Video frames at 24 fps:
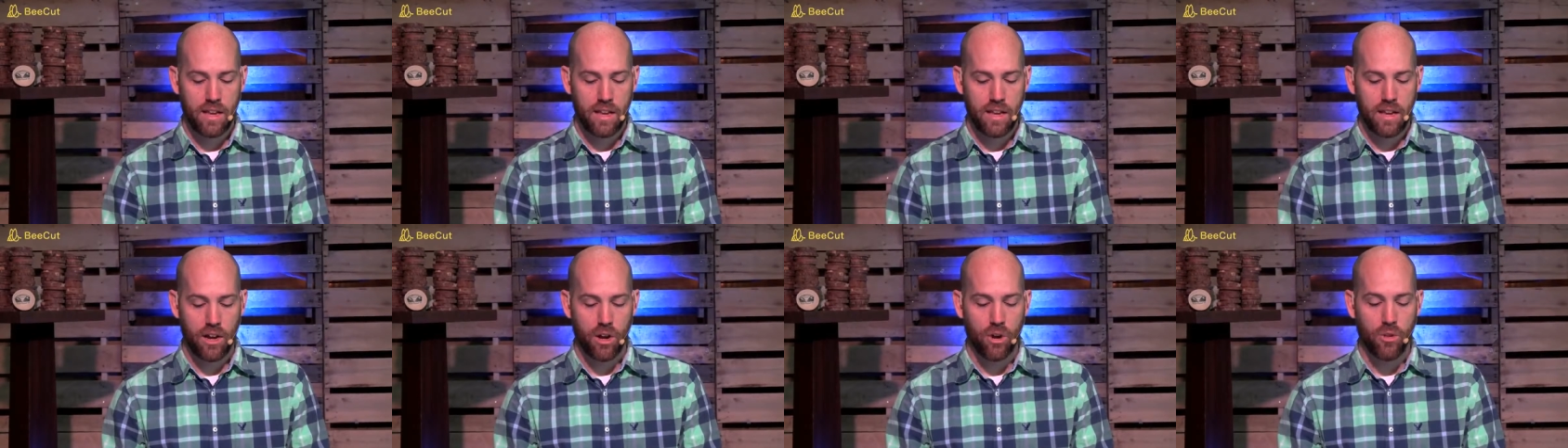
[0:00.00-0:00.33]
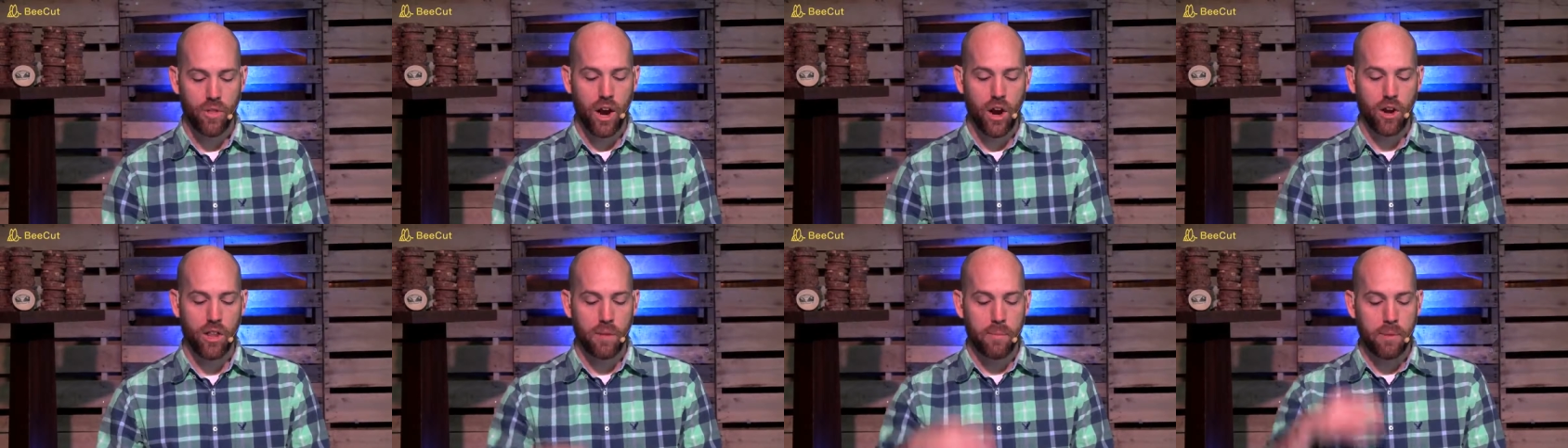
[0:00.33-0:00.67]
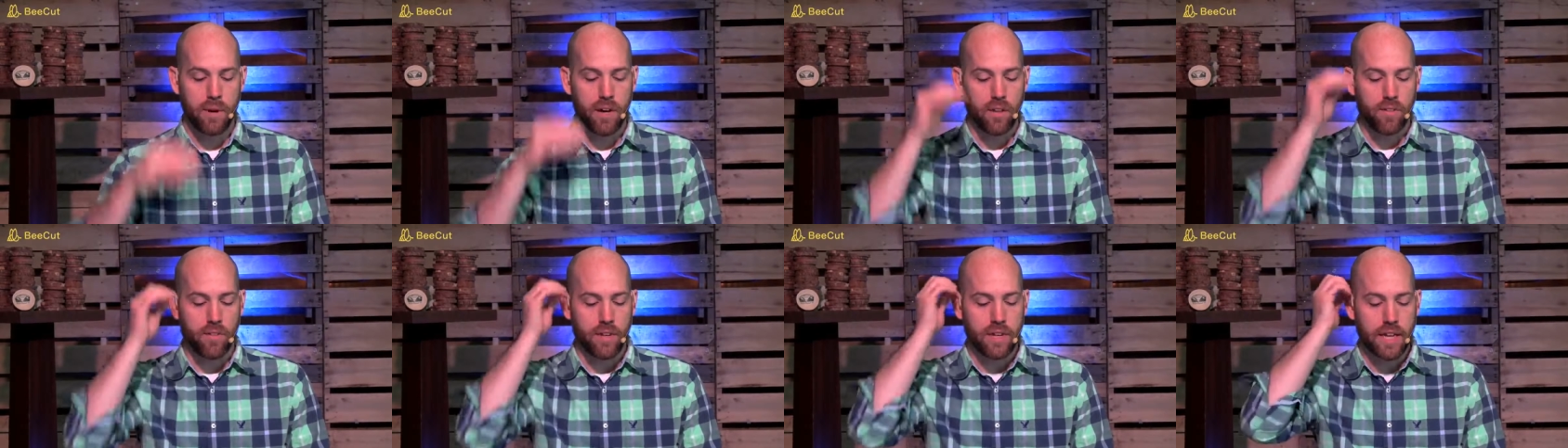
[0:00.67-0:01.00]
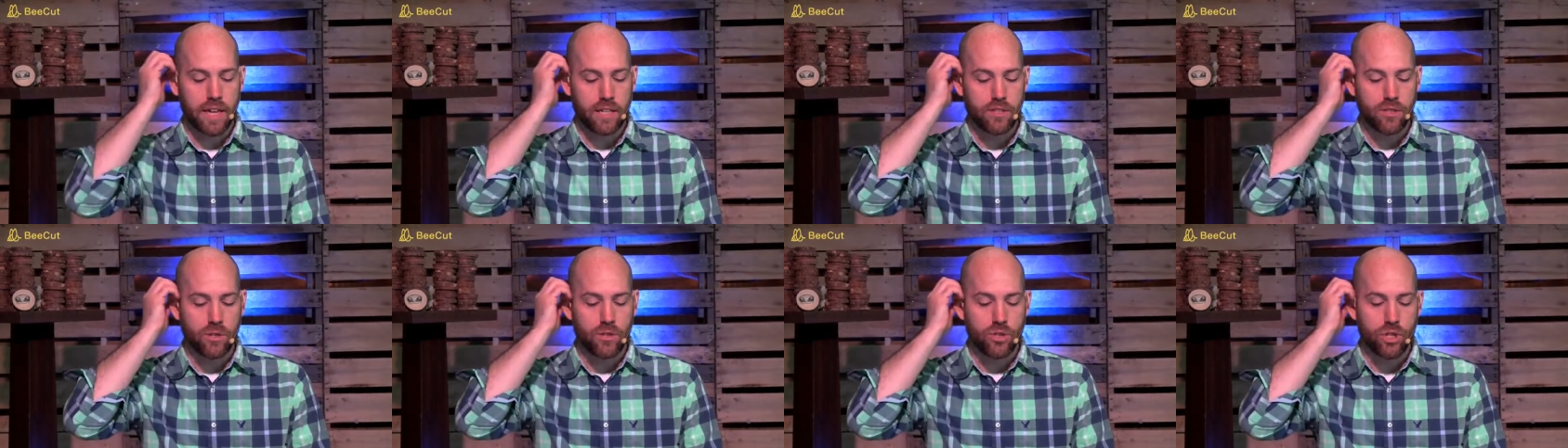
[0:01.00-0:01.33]
Here they are in the middle of the
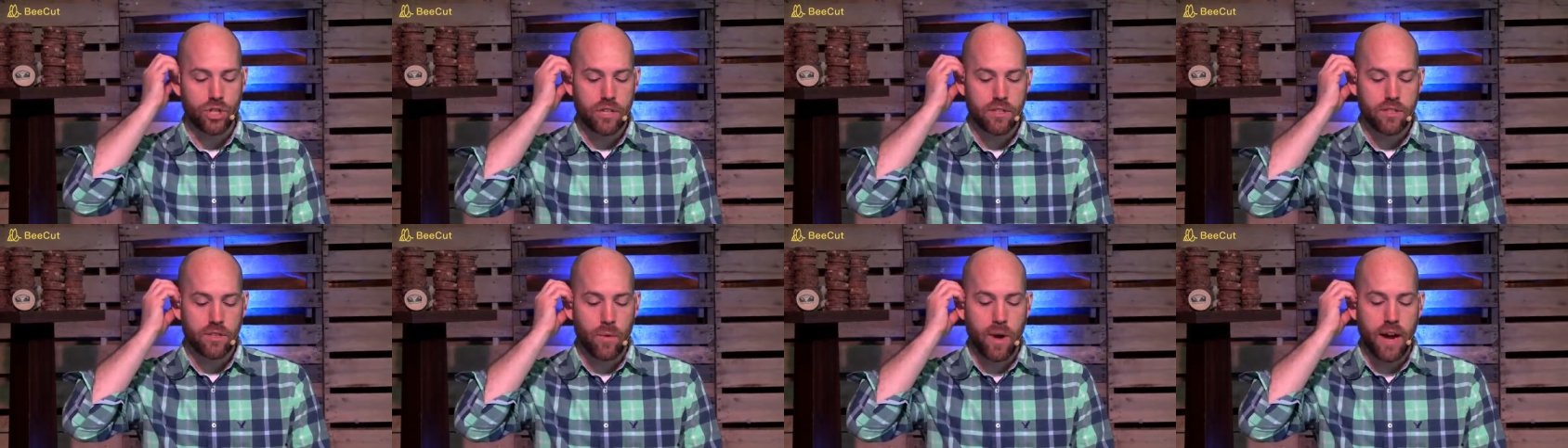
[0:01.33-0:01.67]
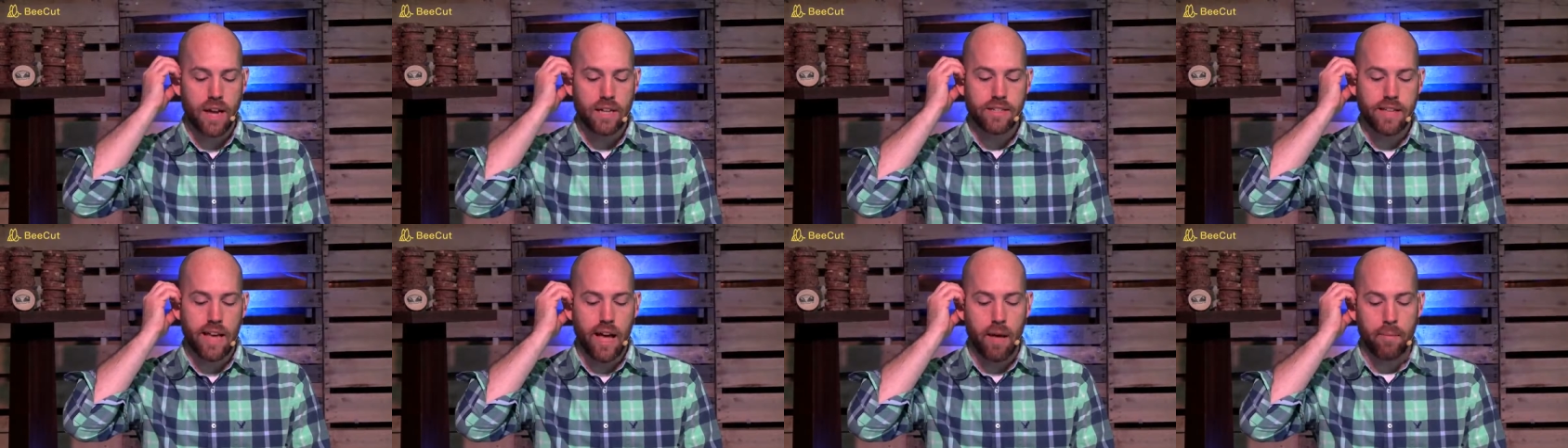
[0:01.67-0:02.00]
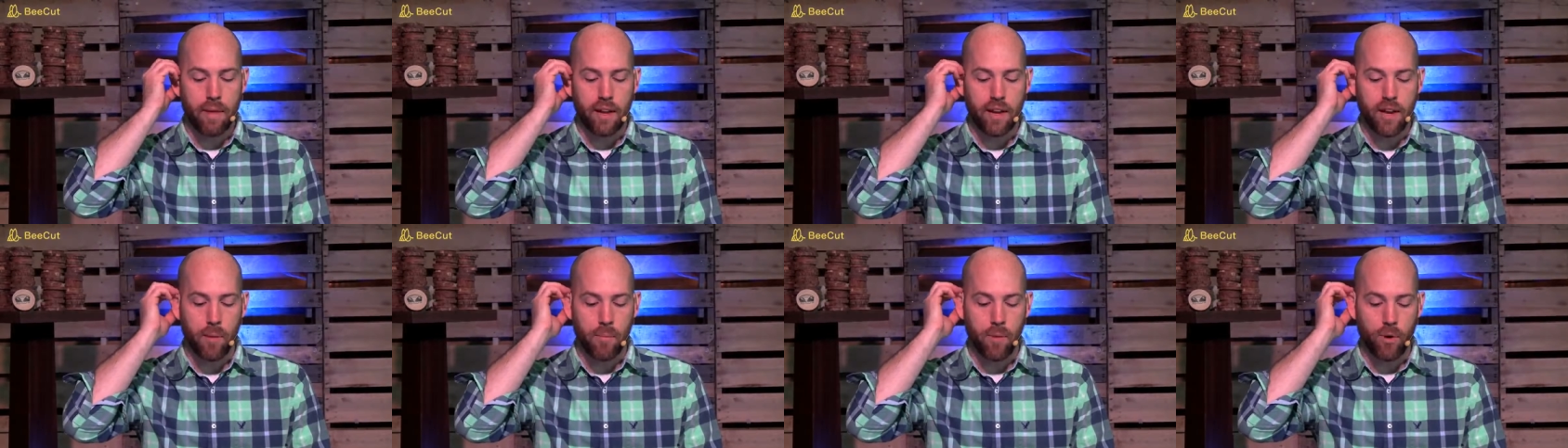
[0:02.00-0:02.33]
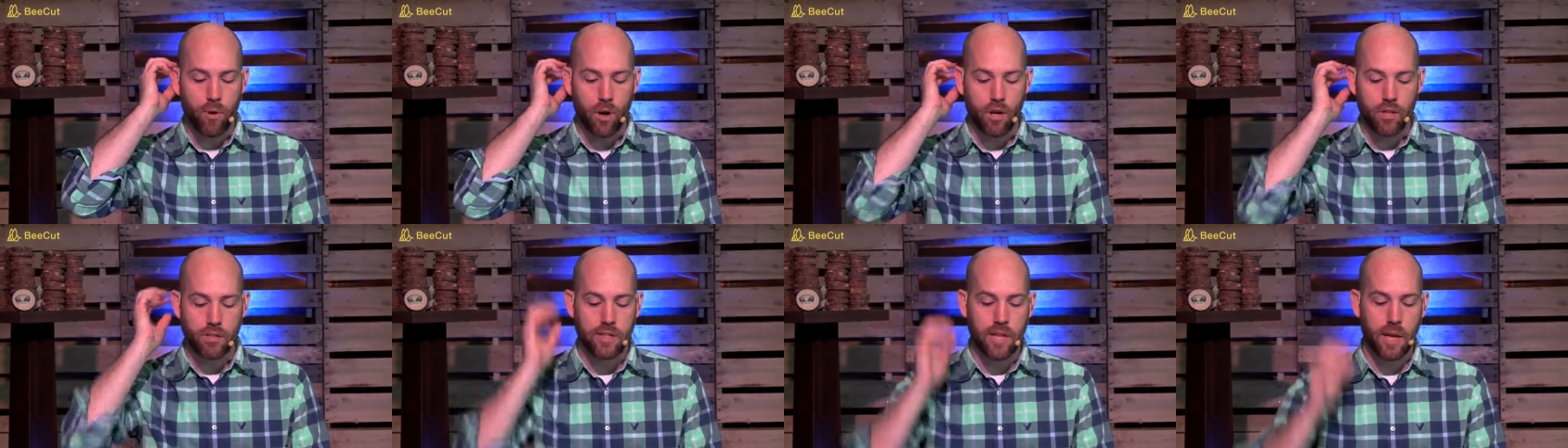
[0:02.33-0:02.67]
desert, and just the right time they come
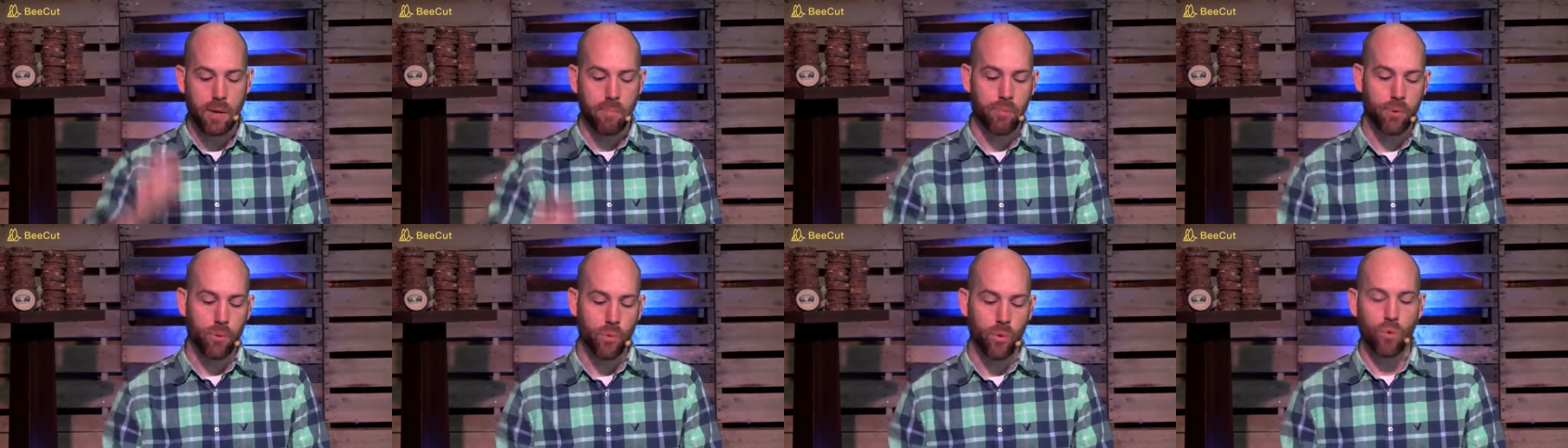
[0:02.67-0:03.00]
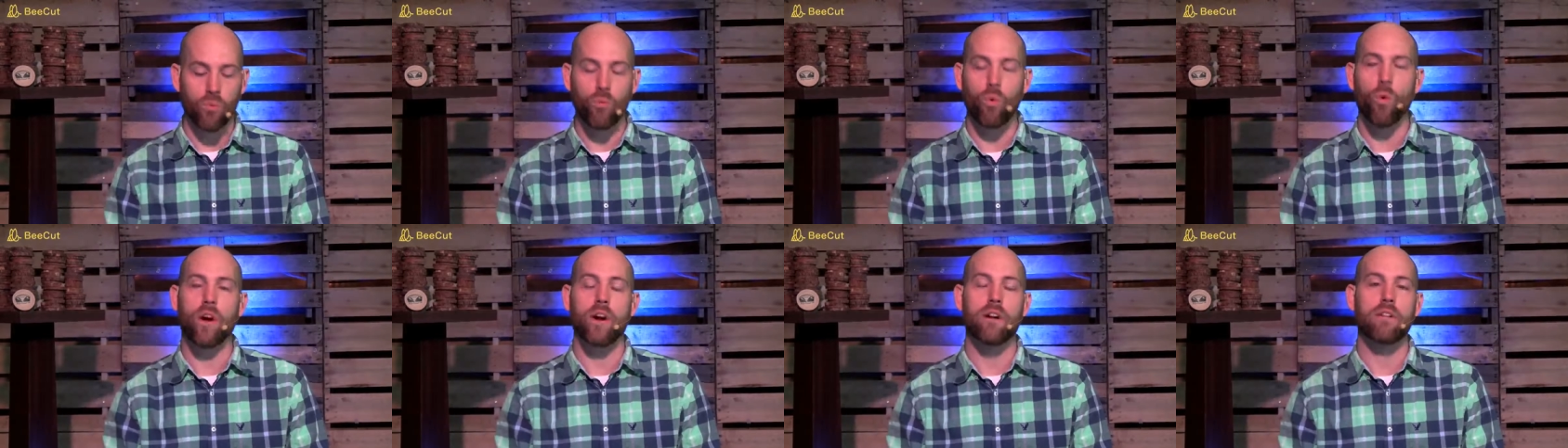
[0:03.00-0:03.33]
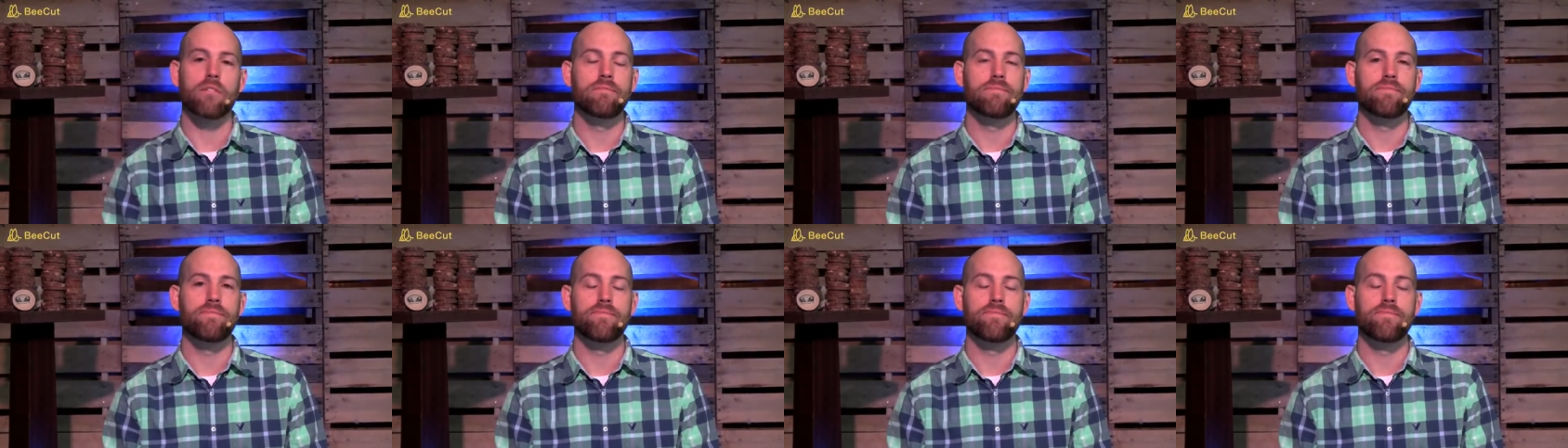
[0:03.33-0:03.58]
across that pool of water.